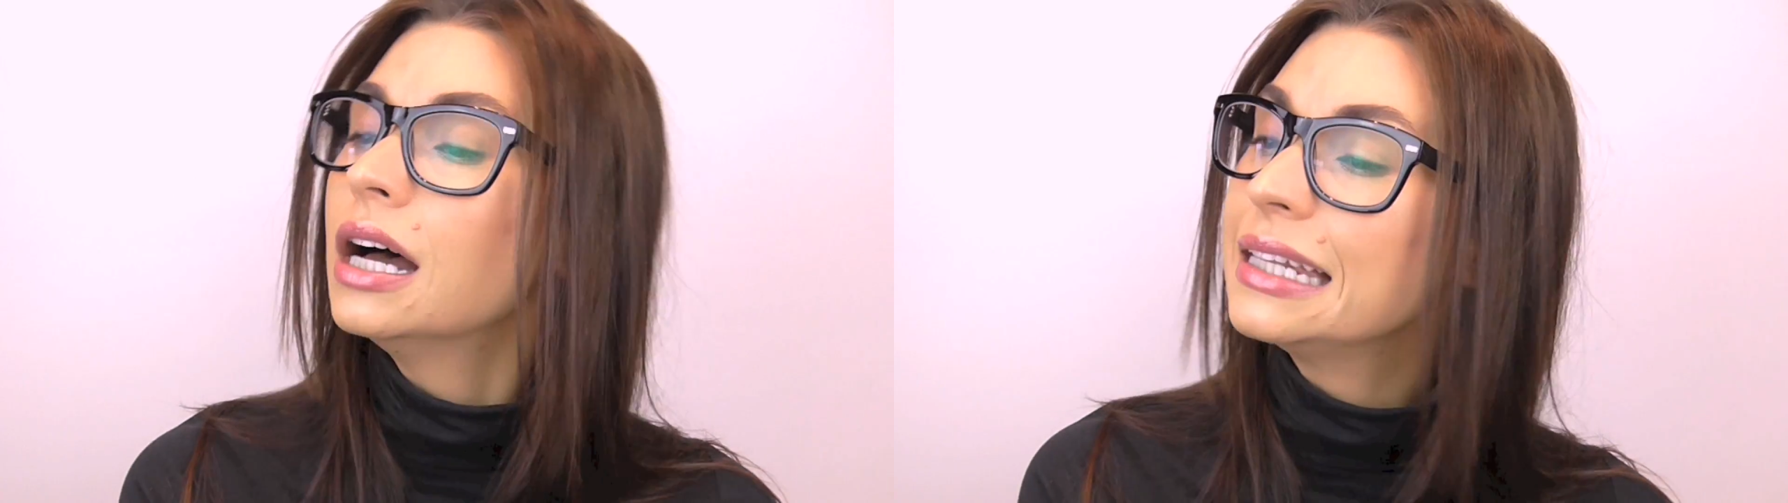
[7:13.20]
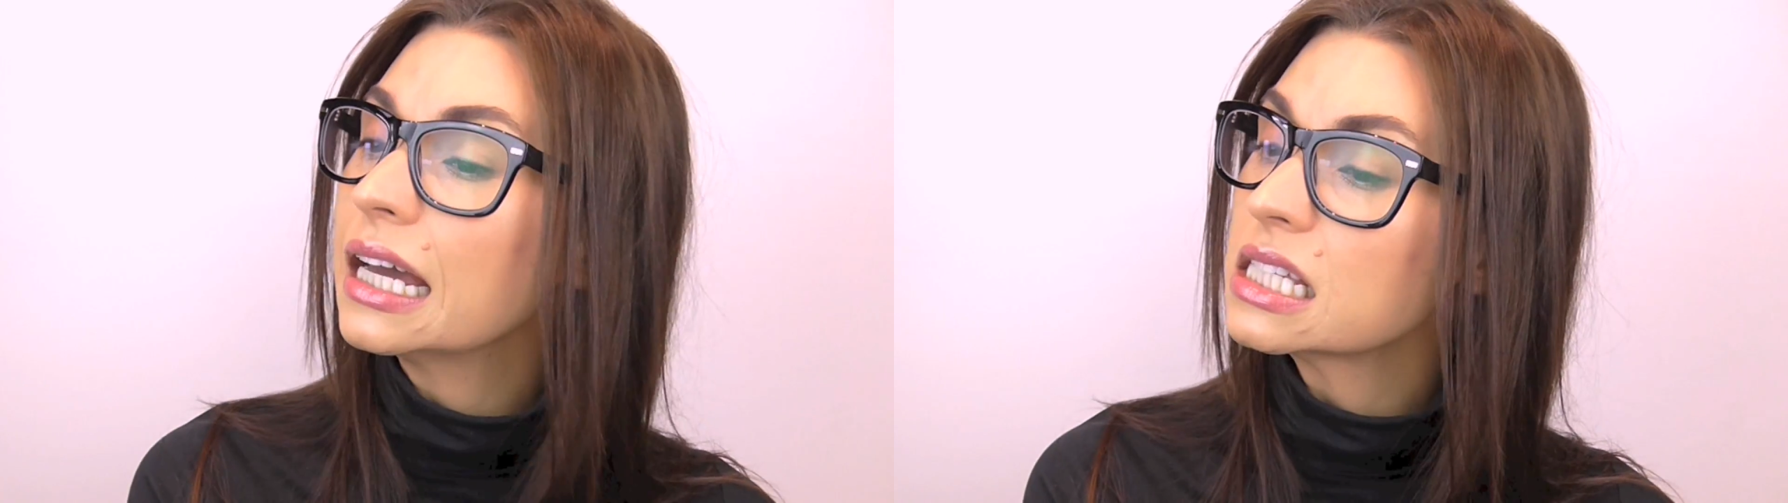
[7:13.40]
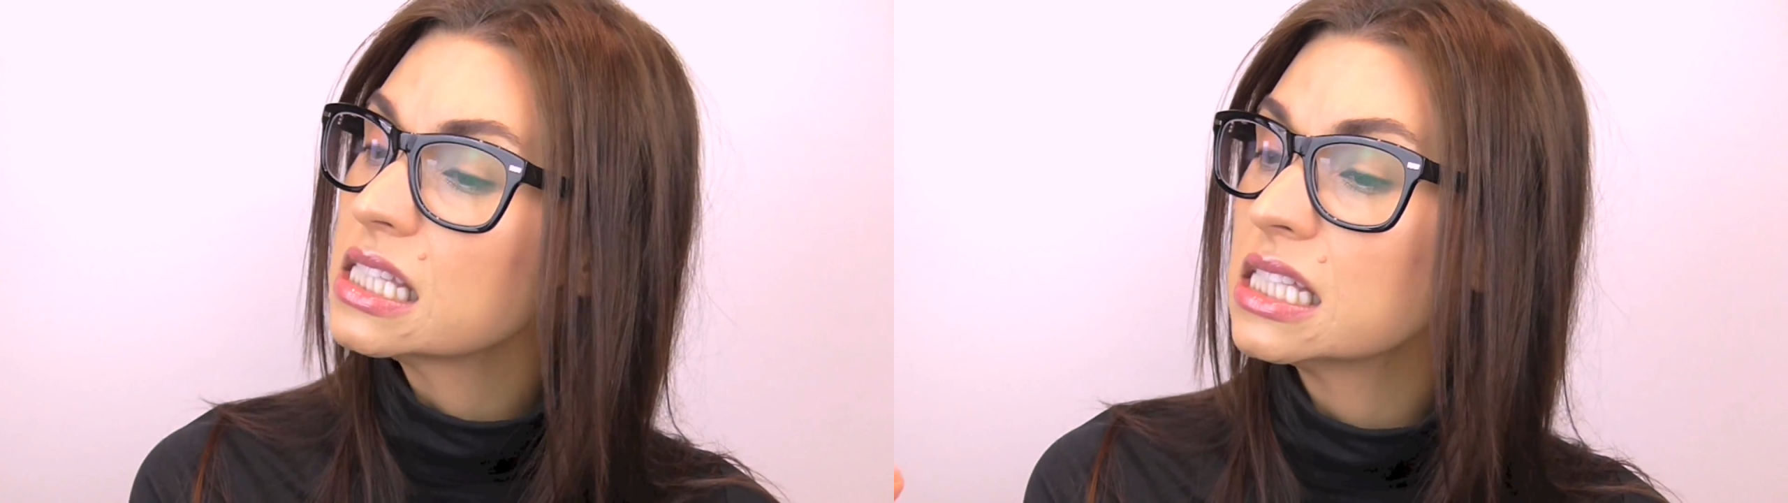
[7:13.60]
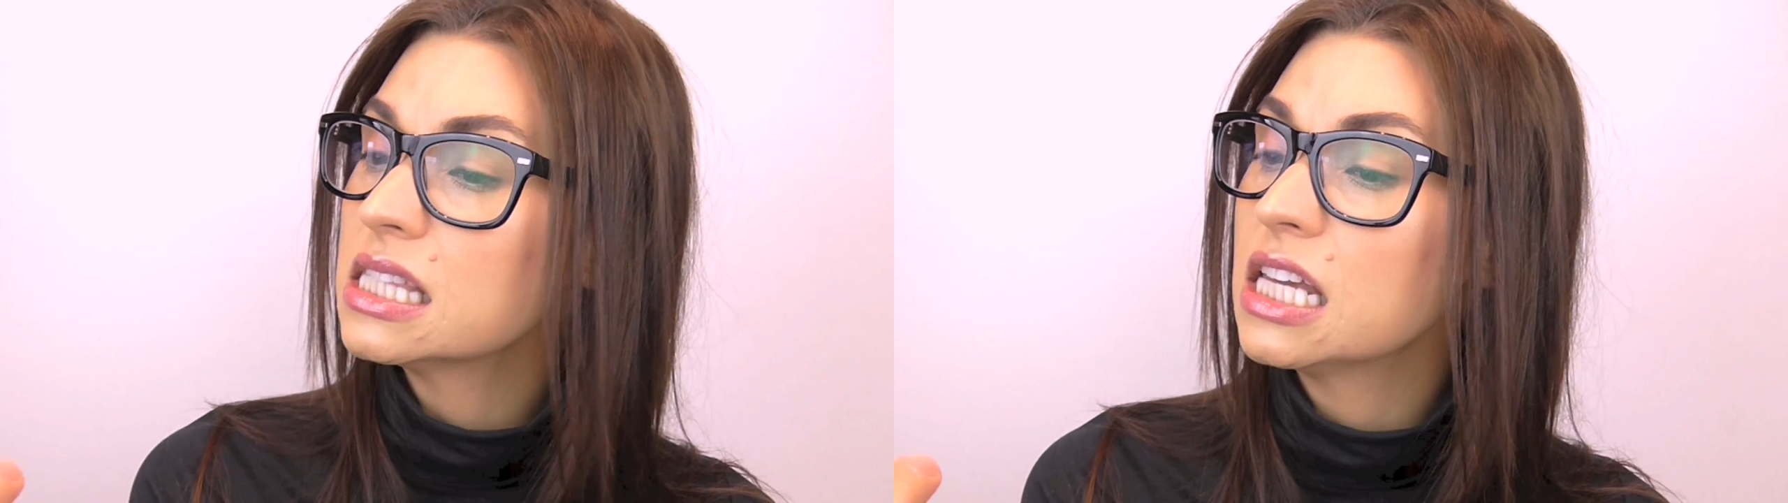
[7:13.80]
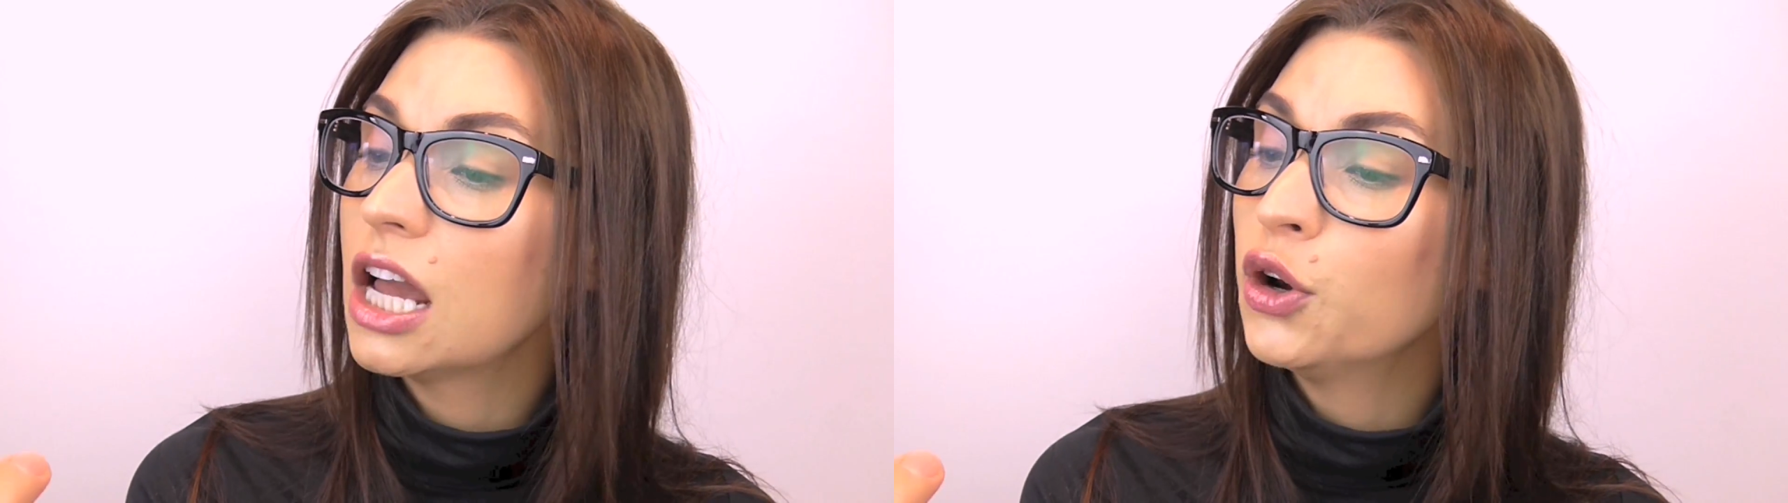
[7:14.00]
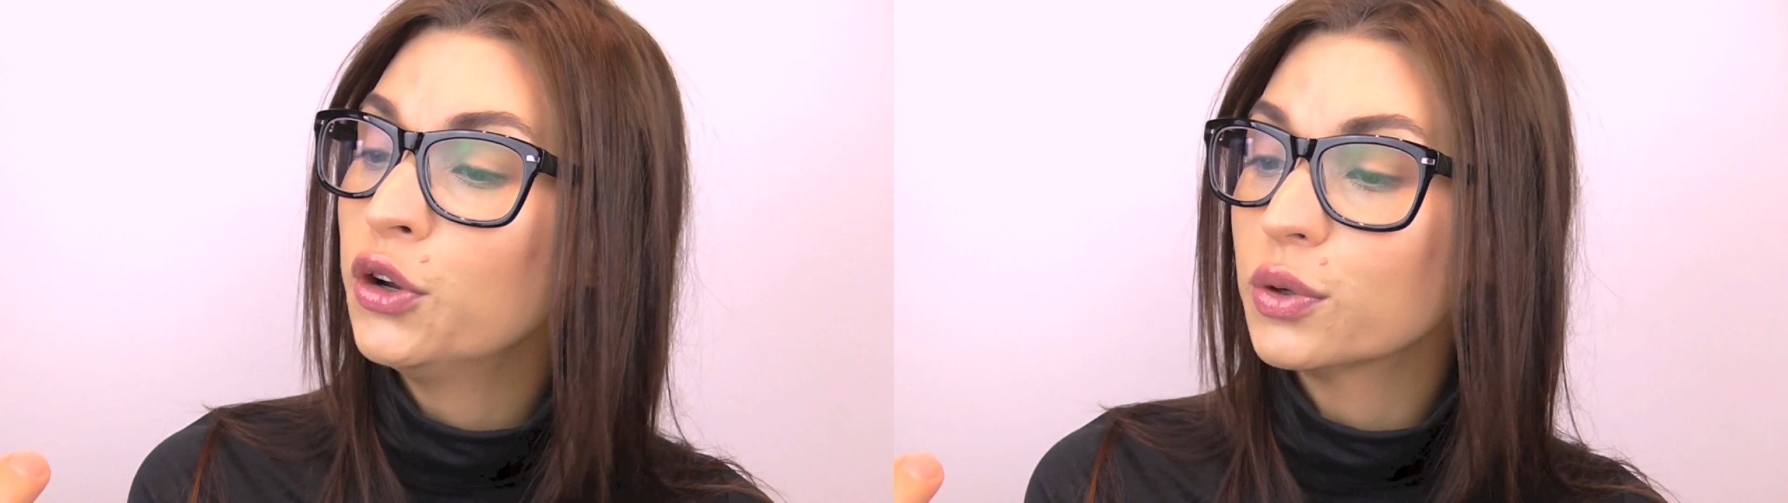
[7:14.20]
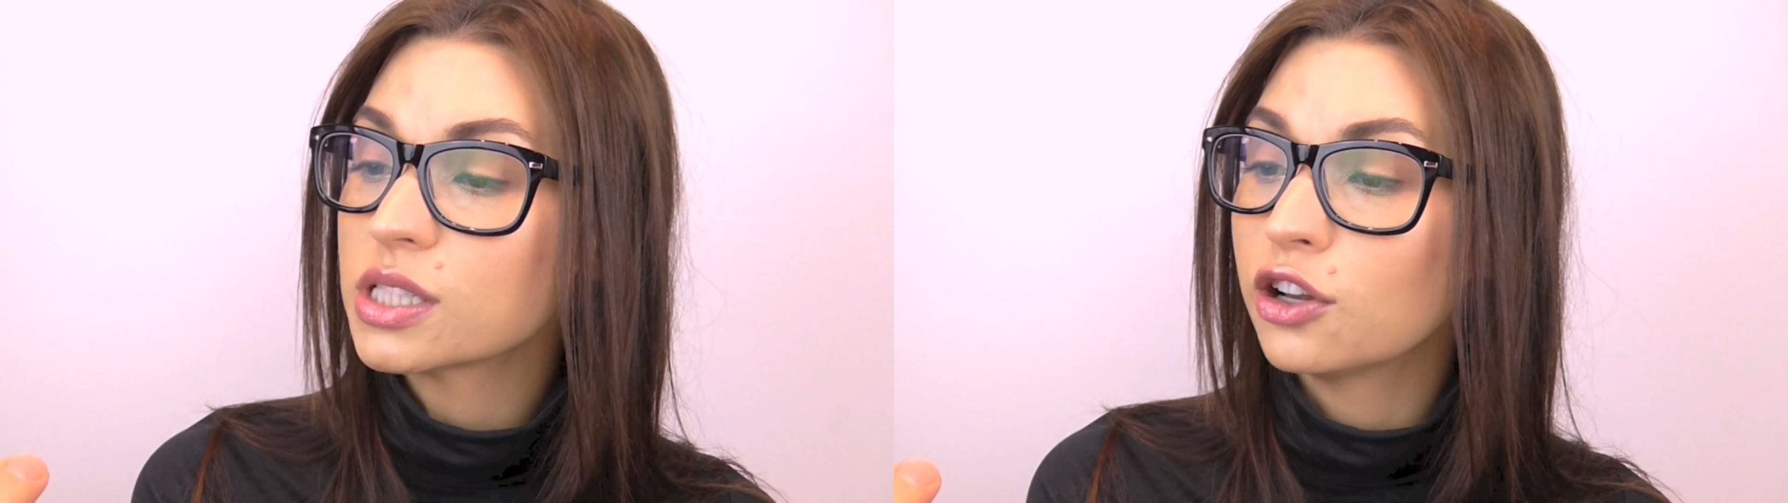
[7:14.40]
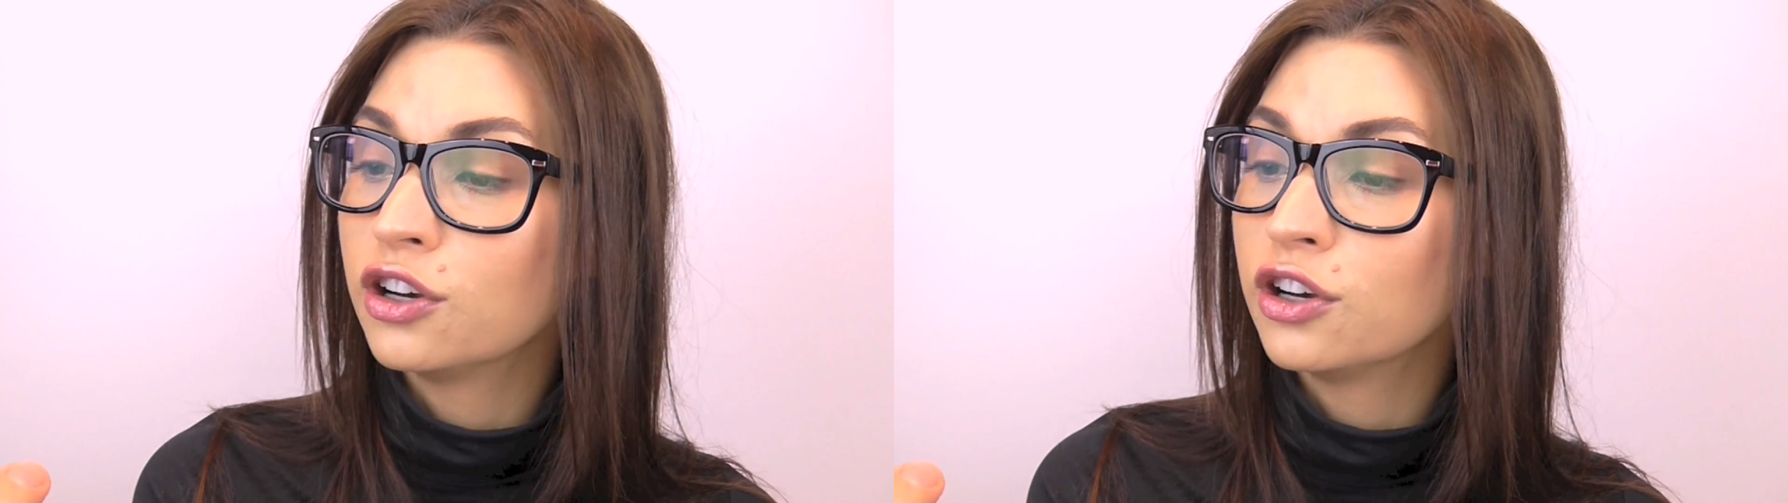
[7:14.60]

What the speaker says: Next, this is the Nuxe